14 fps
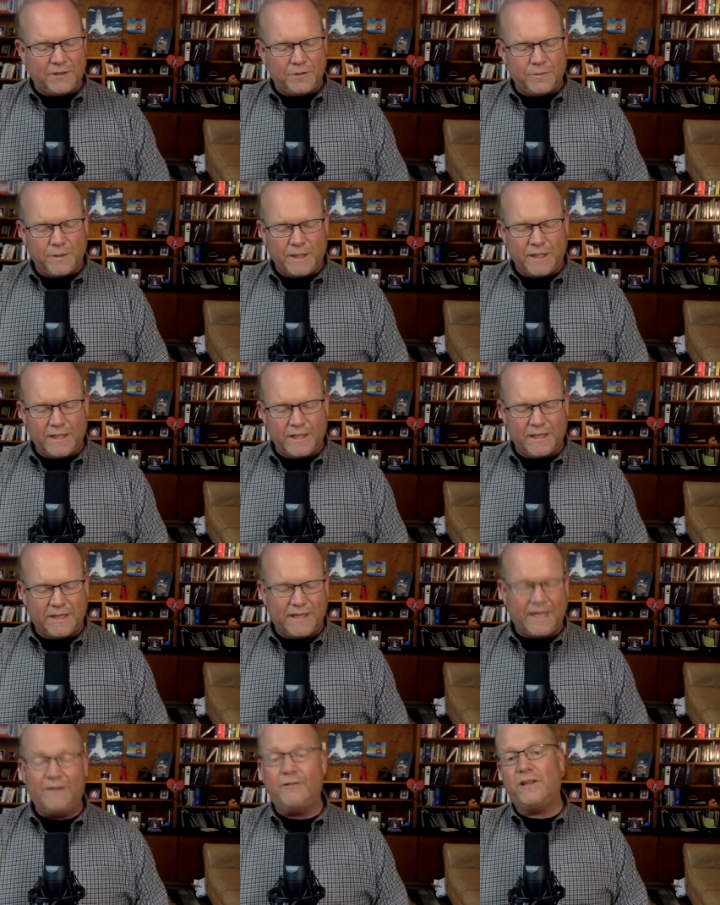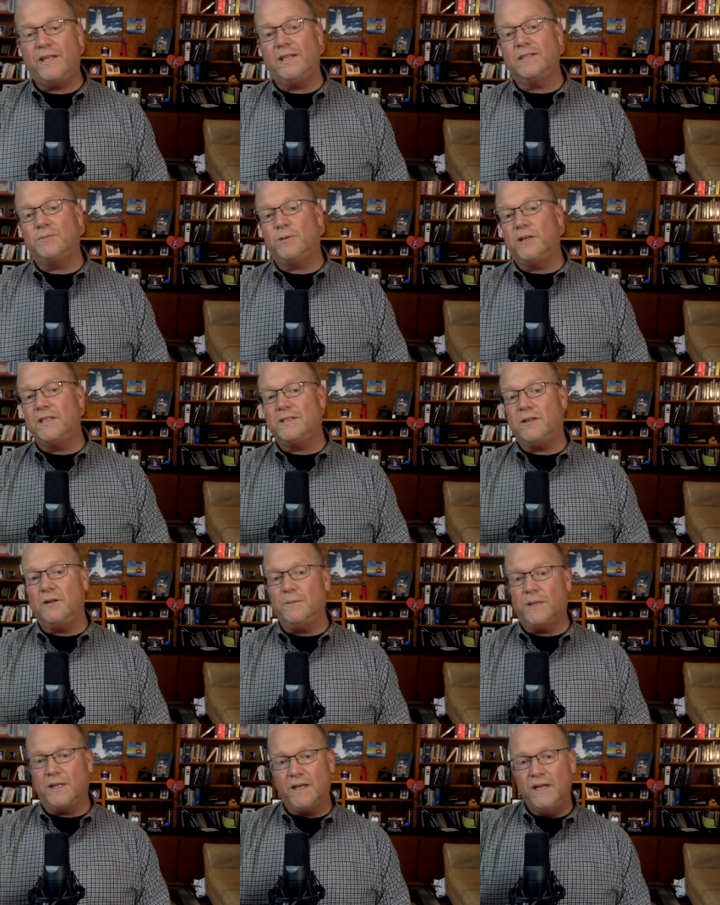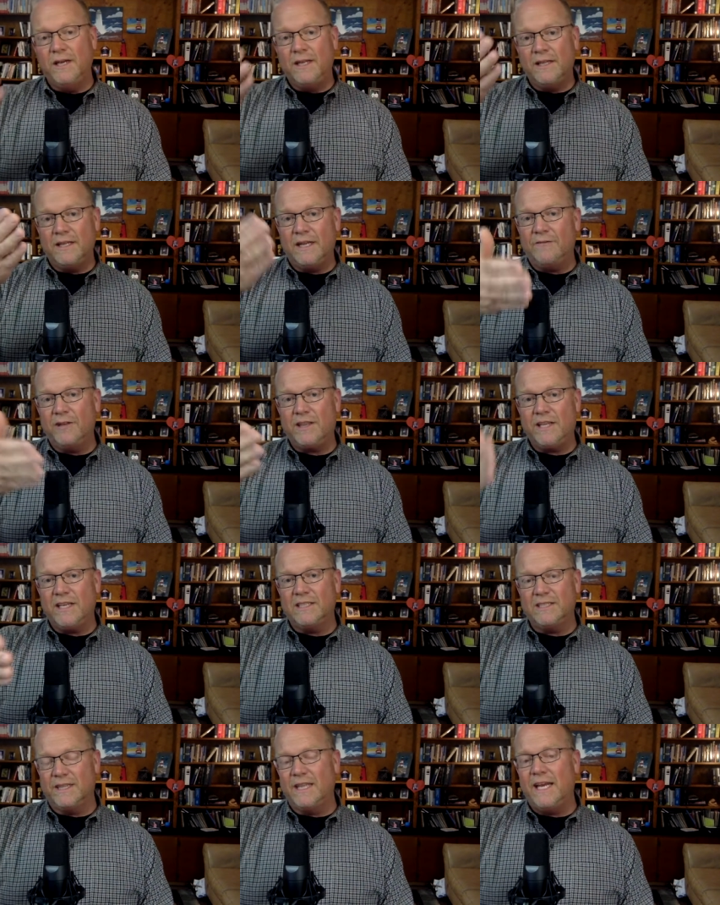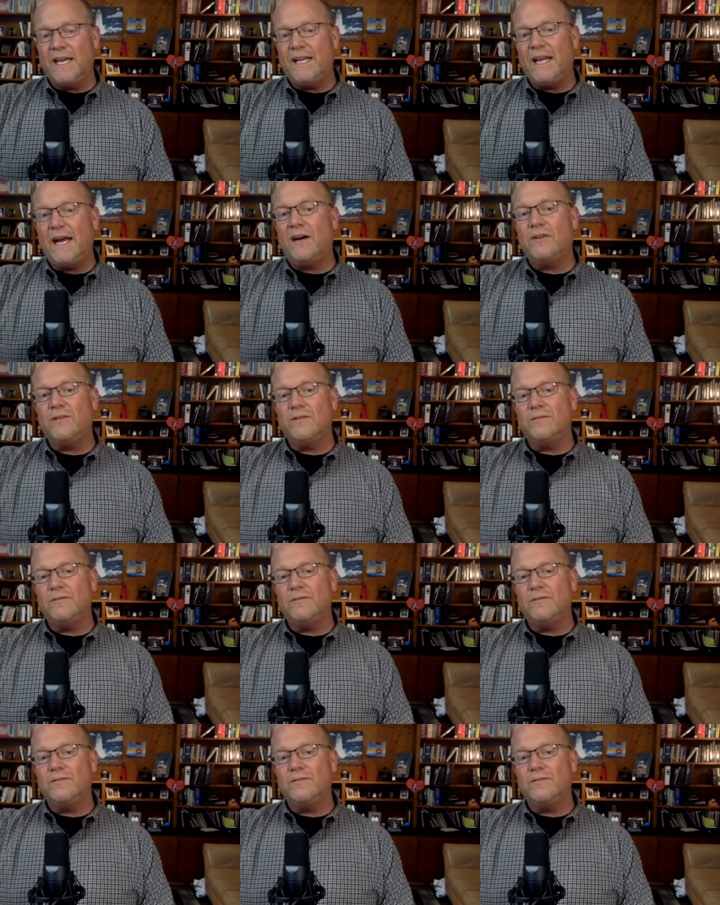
do you mean that everything is predetermined, that everything is laid out?